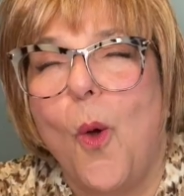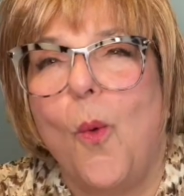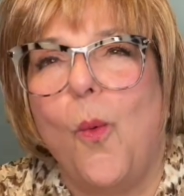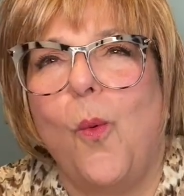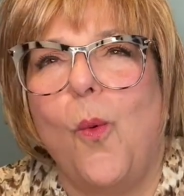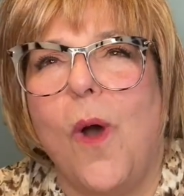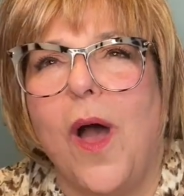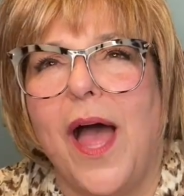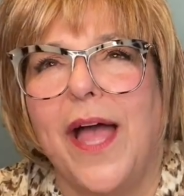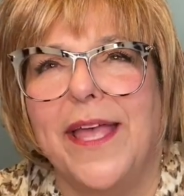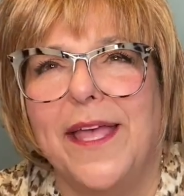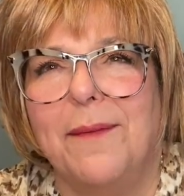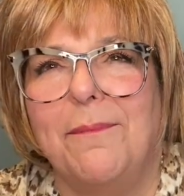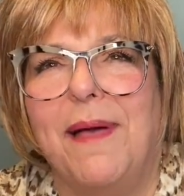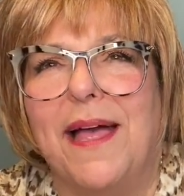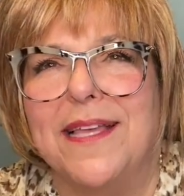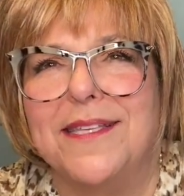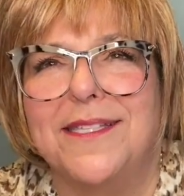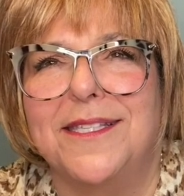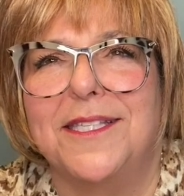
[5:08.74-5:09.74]
Why
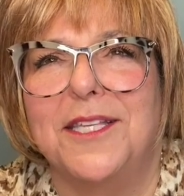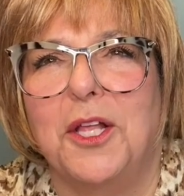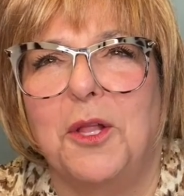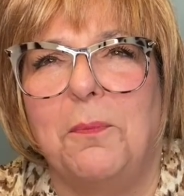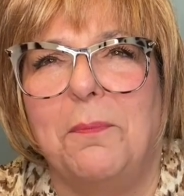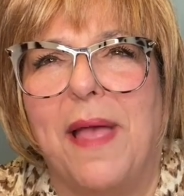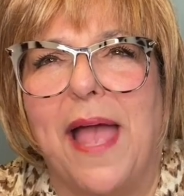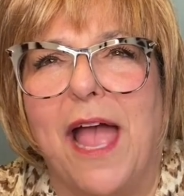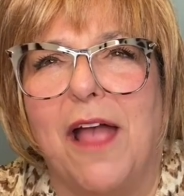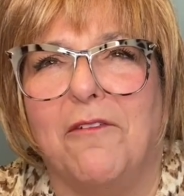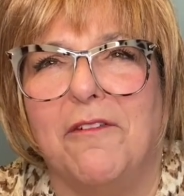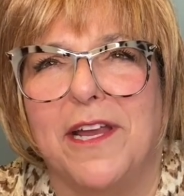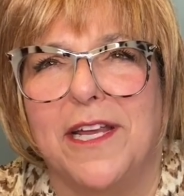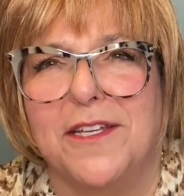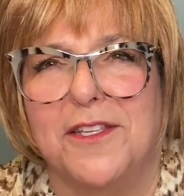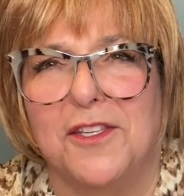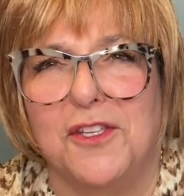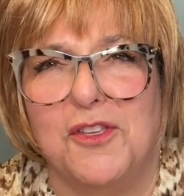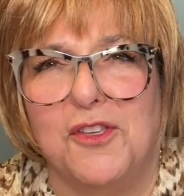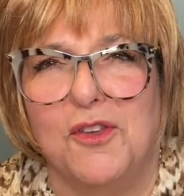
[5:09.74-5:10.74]
am I still
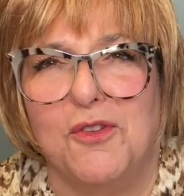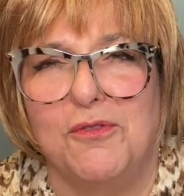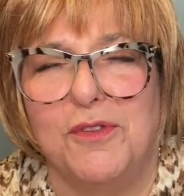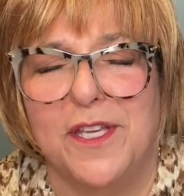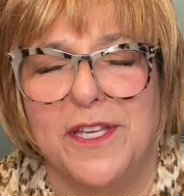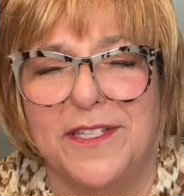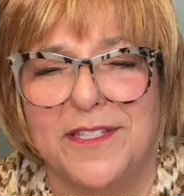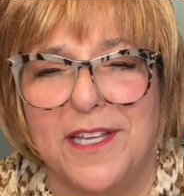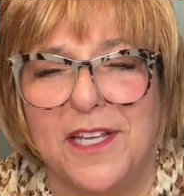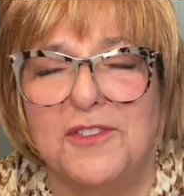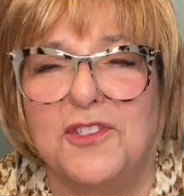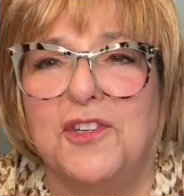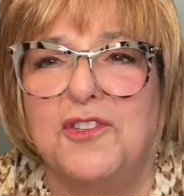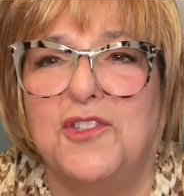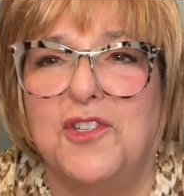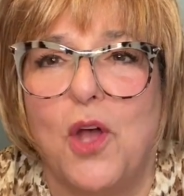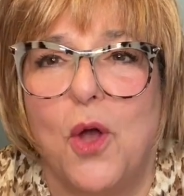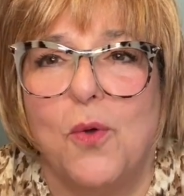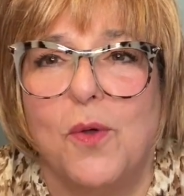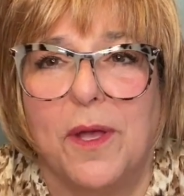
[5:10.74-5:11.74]
married to you? You're
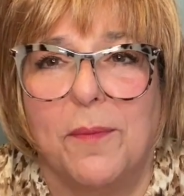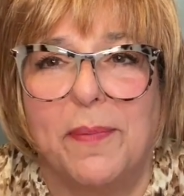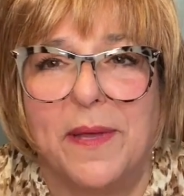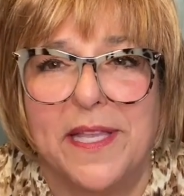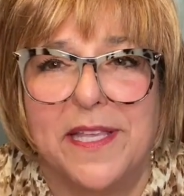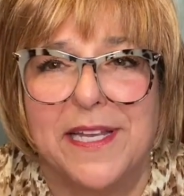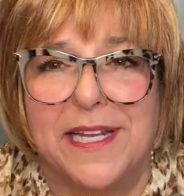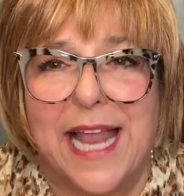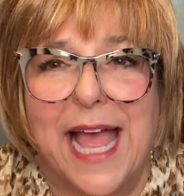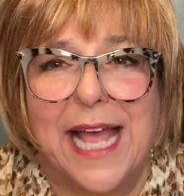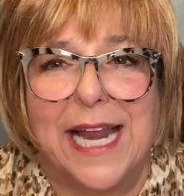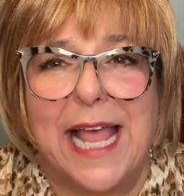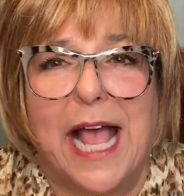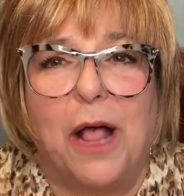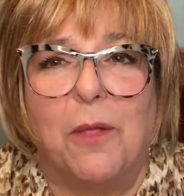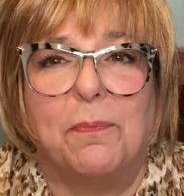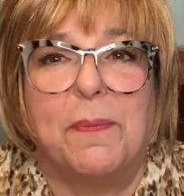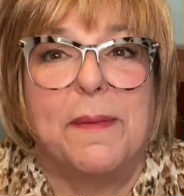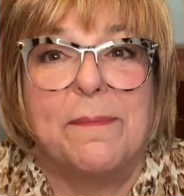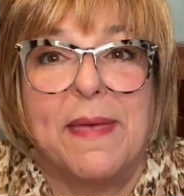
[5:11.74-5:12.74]
such a joker, but you're
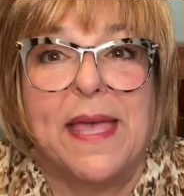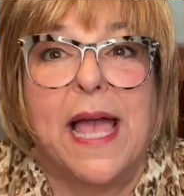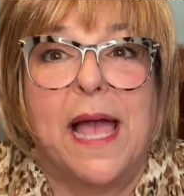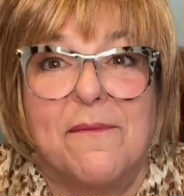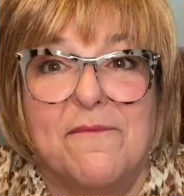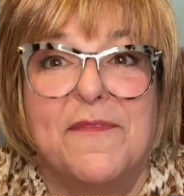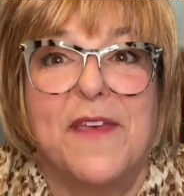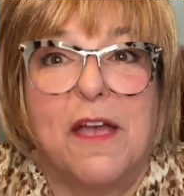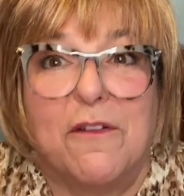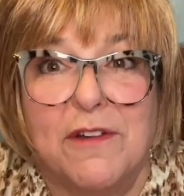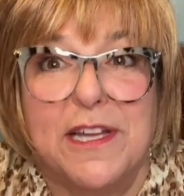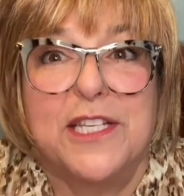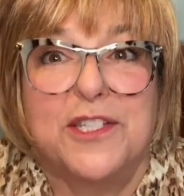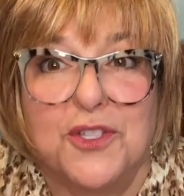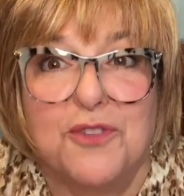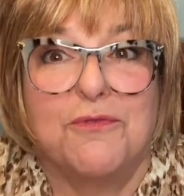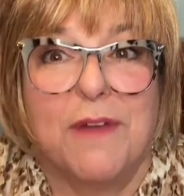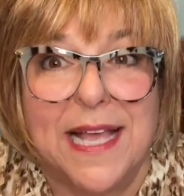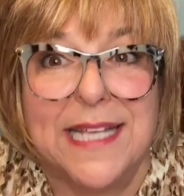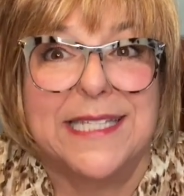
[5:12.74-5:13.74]
not helping me. I'm
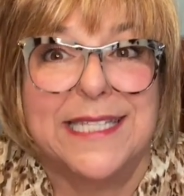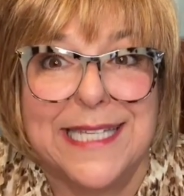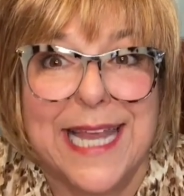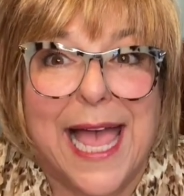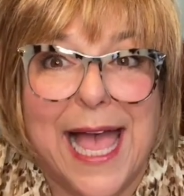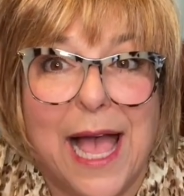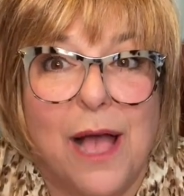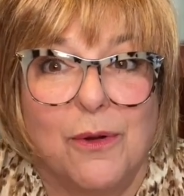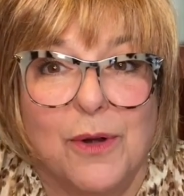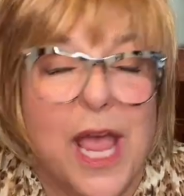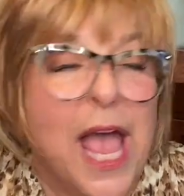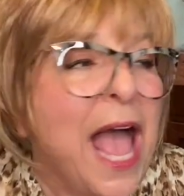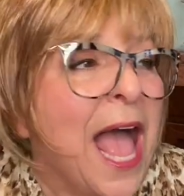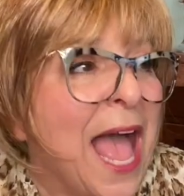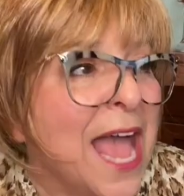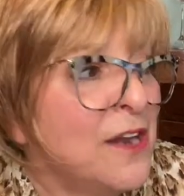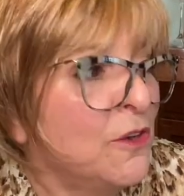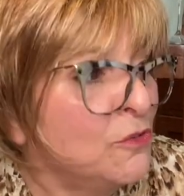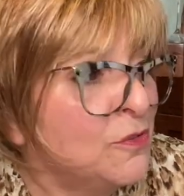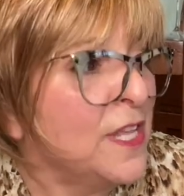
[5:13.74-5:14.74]
very stressed out.
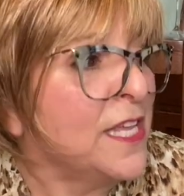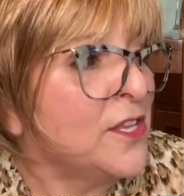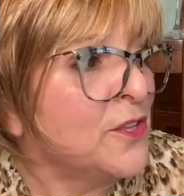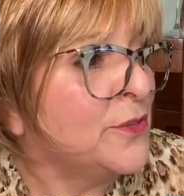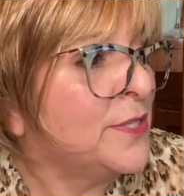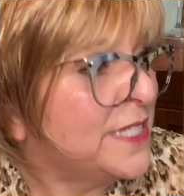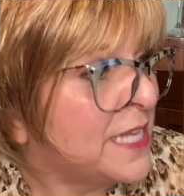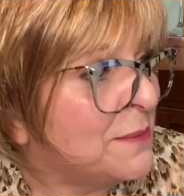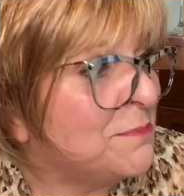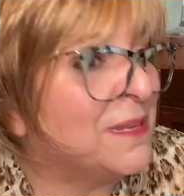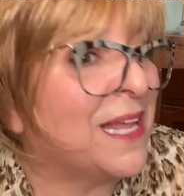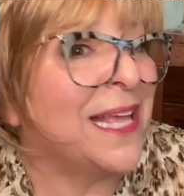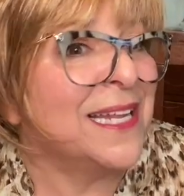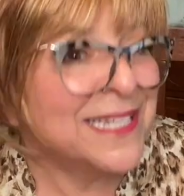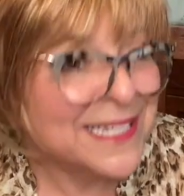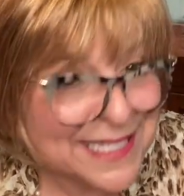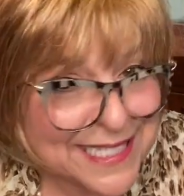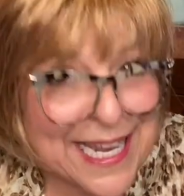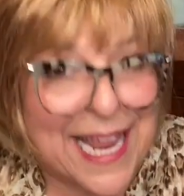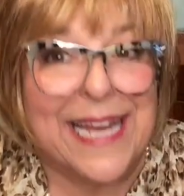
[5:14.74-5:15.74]
I don't think you seem
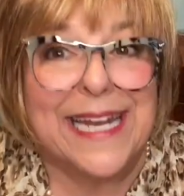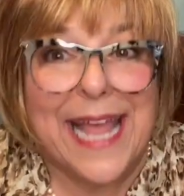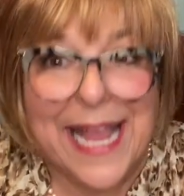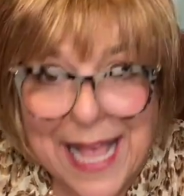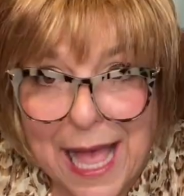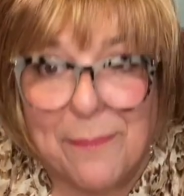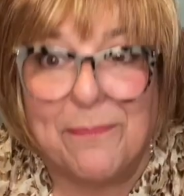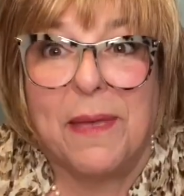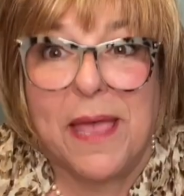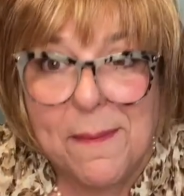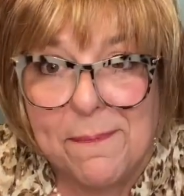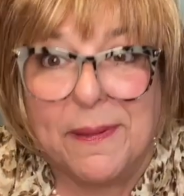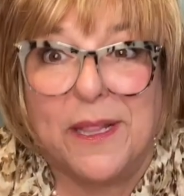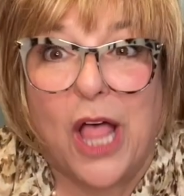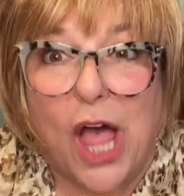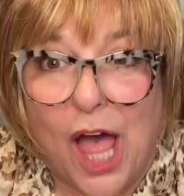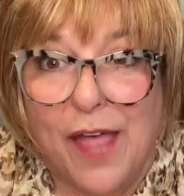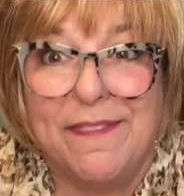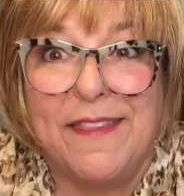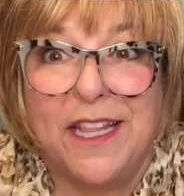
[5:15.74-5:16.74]
to understand. I got
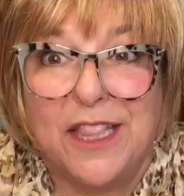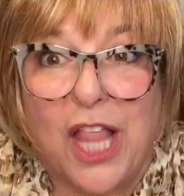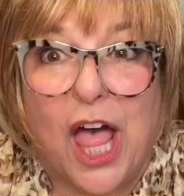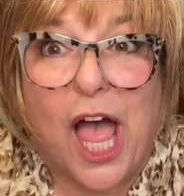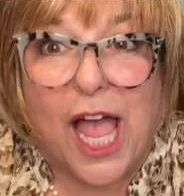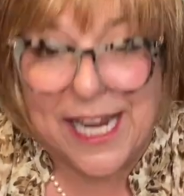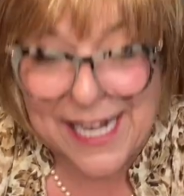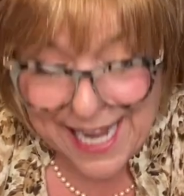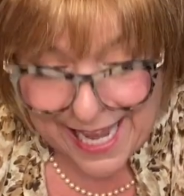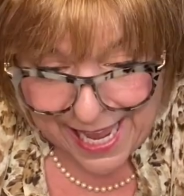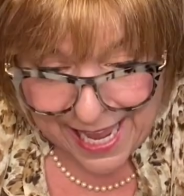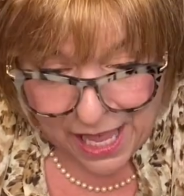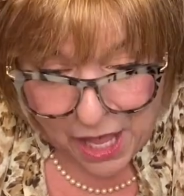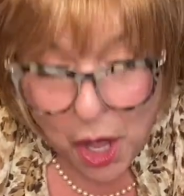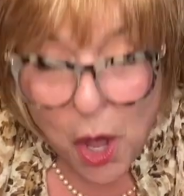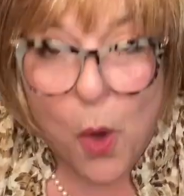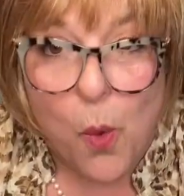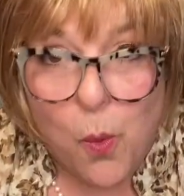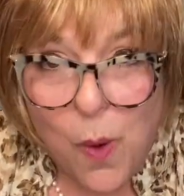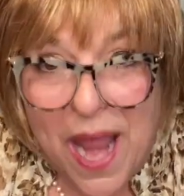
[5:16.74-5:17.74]
people on the line
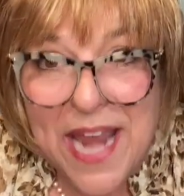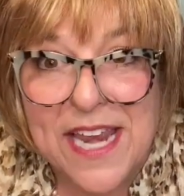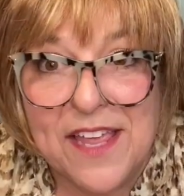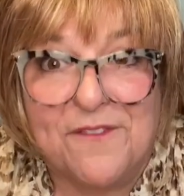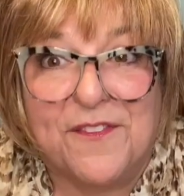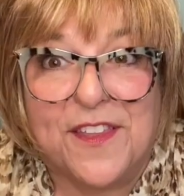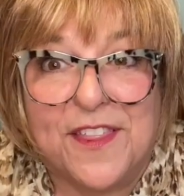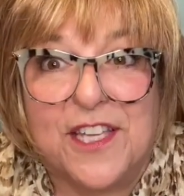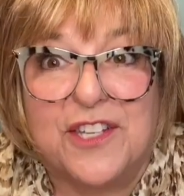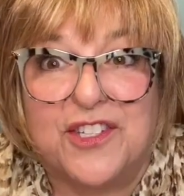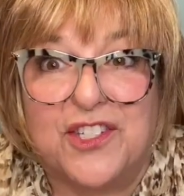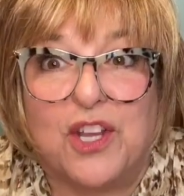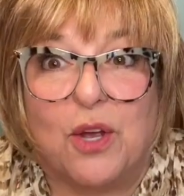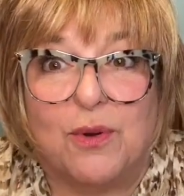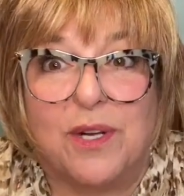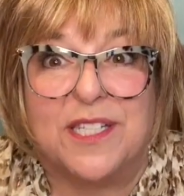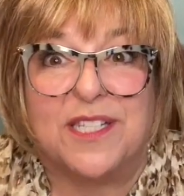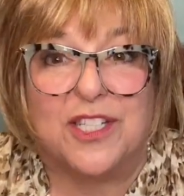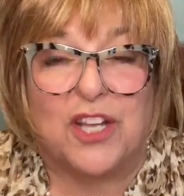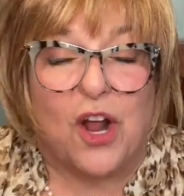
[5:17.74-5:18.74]
here waiting for
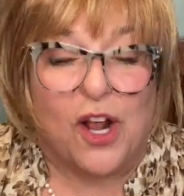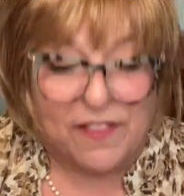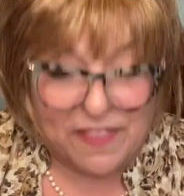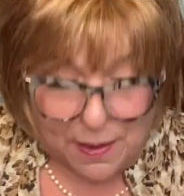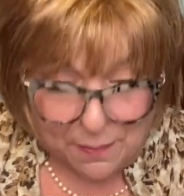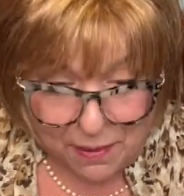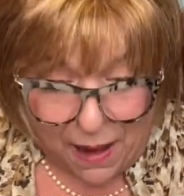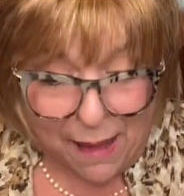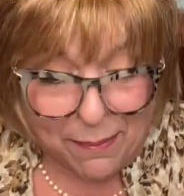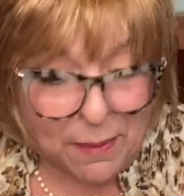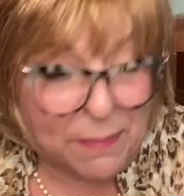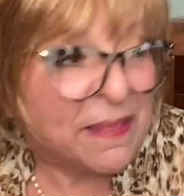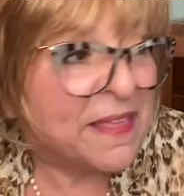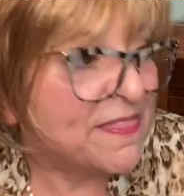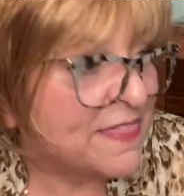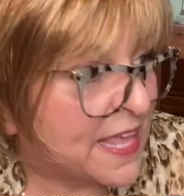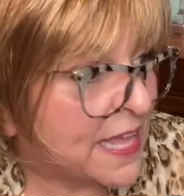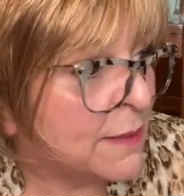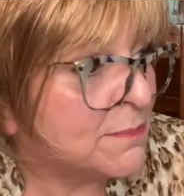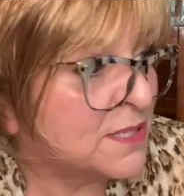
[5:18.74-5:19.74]
this show to start. They
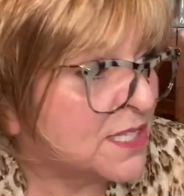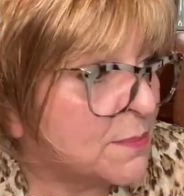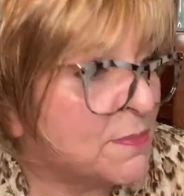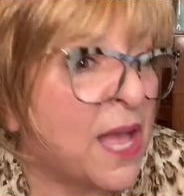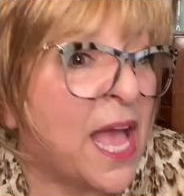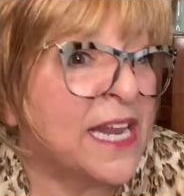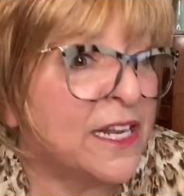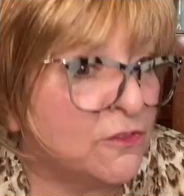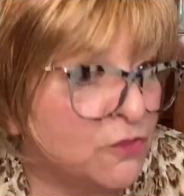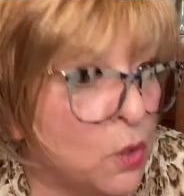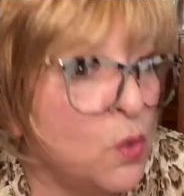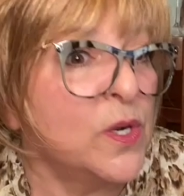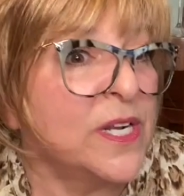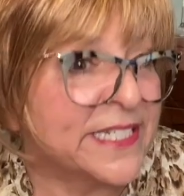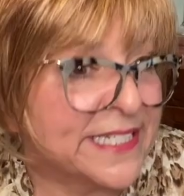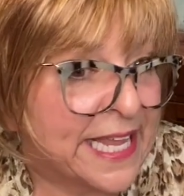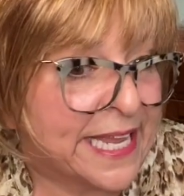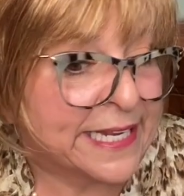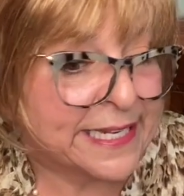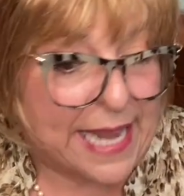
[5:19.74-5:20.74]
probably think I'm some kind of
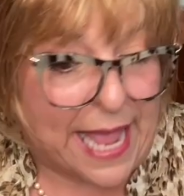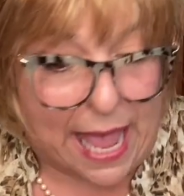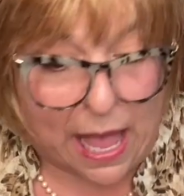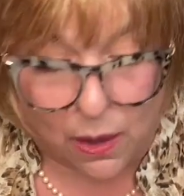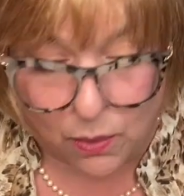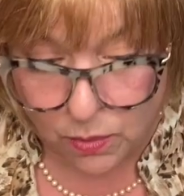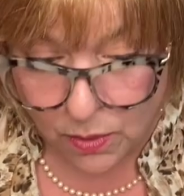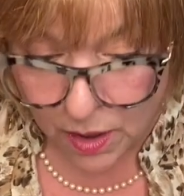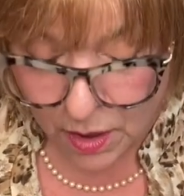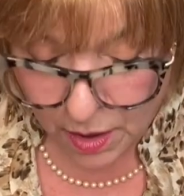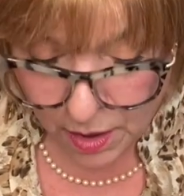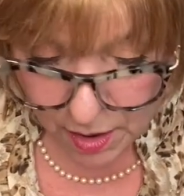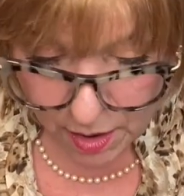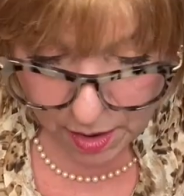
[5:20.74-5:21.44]
lunatic now.